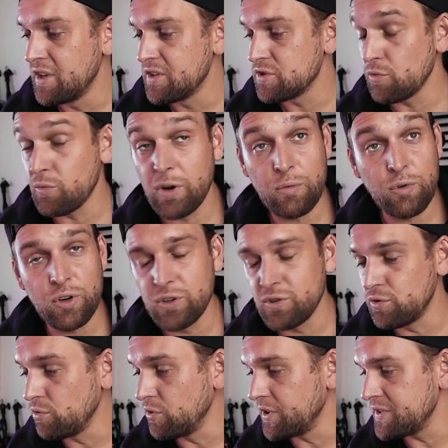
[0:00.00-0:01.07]
So what I'm going to
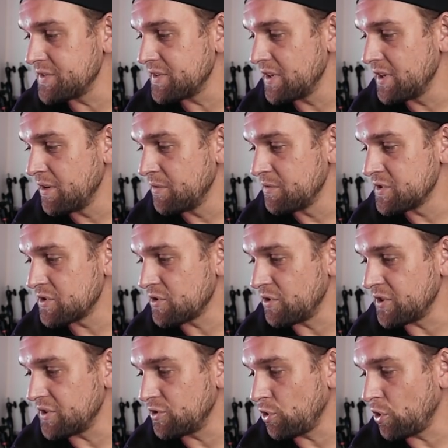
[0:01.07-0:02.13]
do is just
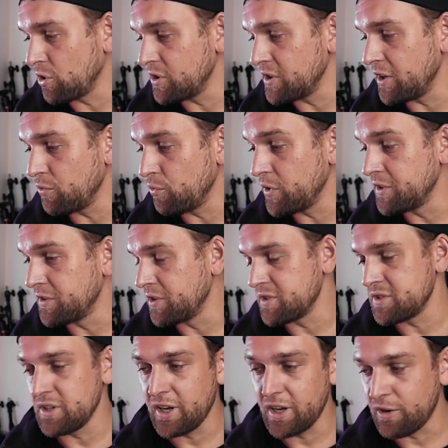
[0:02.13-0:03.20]
going to toggle that winter
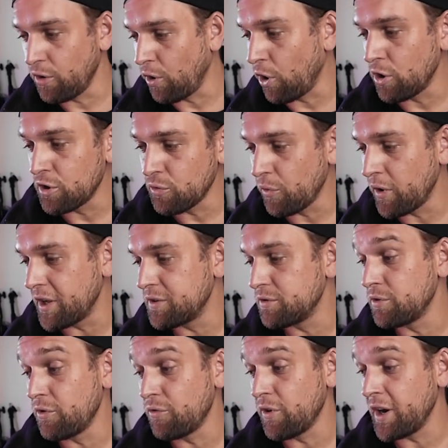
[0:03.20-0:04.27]
slider all the way to
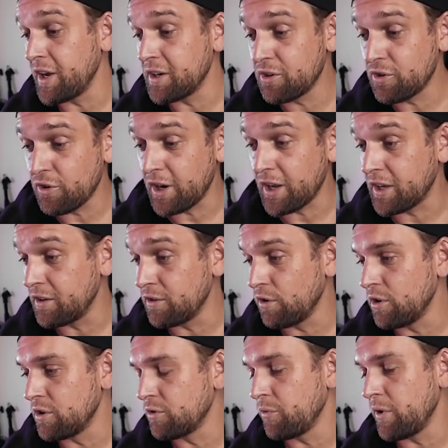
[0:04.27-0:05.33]
the right, crank it
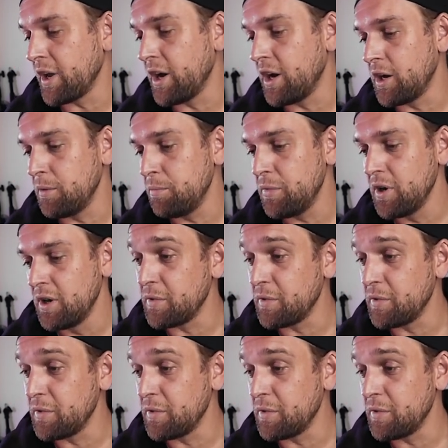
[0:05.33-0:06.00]
all the way up.